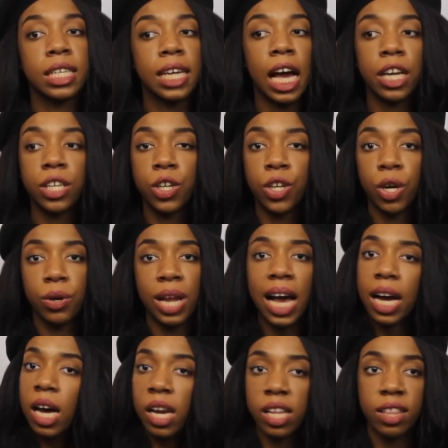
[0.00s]
Not, you know,
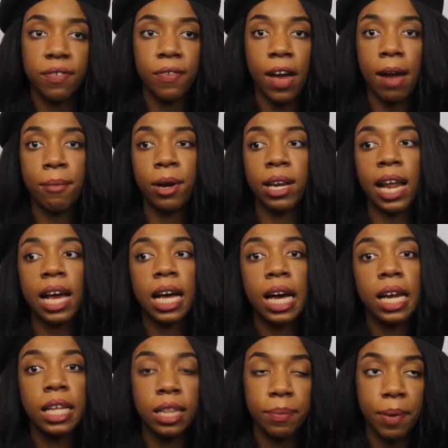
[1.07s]
not cutting the fabric, not
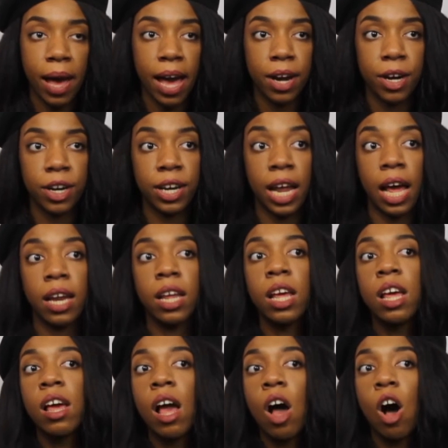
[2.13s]
cutting the pattern, not
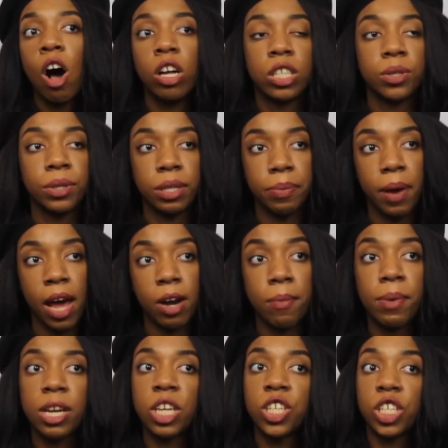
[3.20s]
altering the pattern,
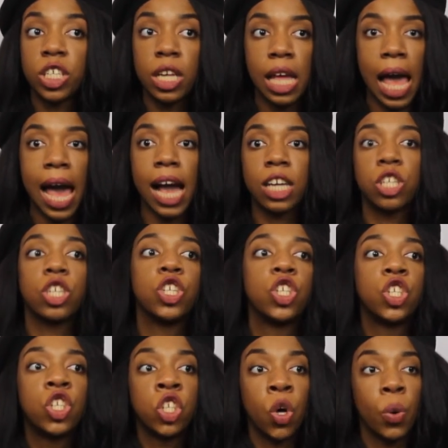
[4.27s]
but it's just actually
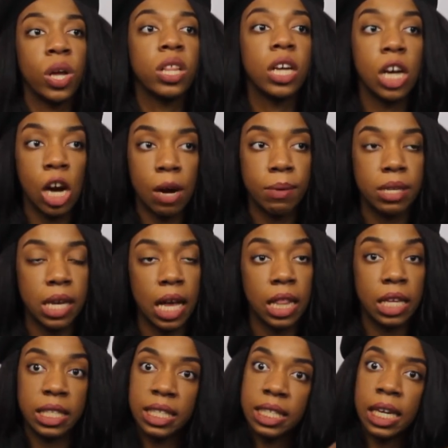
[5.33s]
sewing the garment together
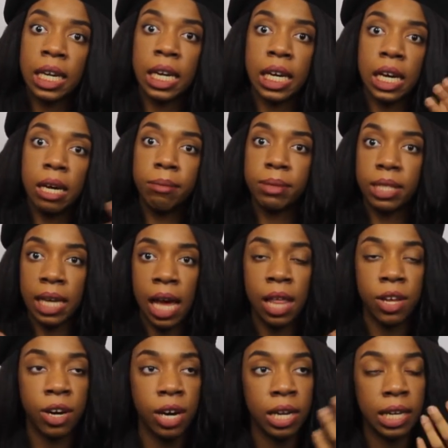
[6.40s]
and seeing it come
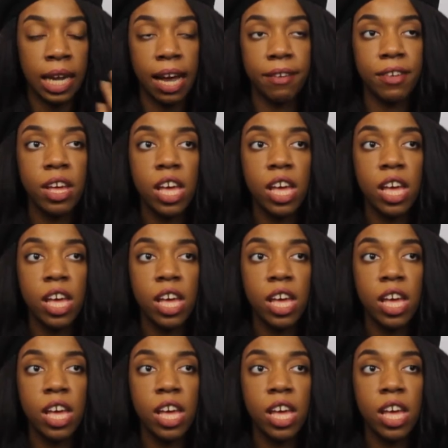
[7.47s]
together in life,